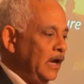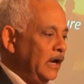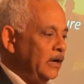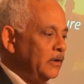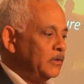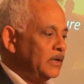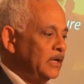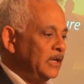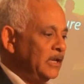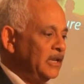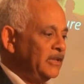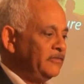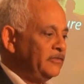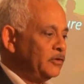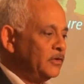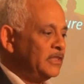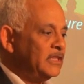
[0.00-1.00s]
I will
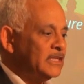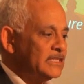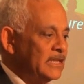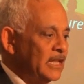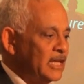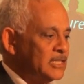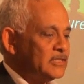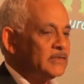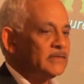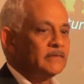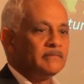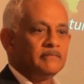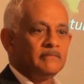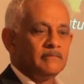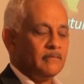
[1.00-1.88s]
leave you with this last